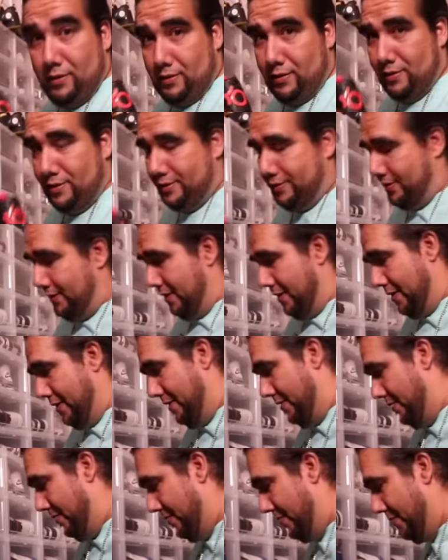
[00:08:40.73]
This guy.
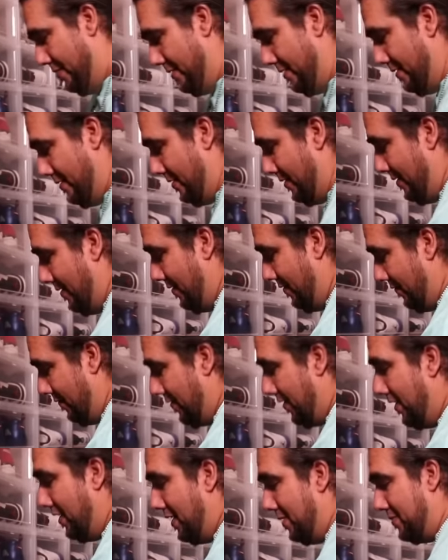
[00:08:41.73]

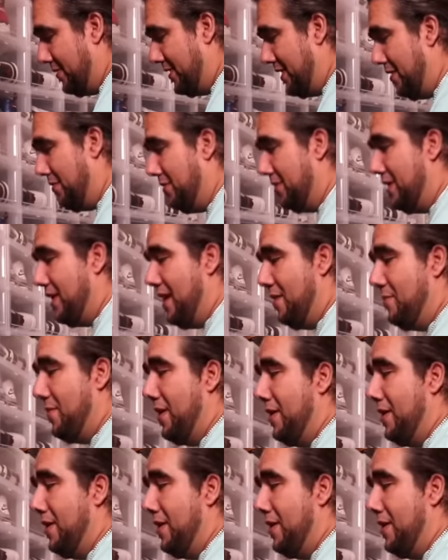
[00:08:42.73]
Very upset with that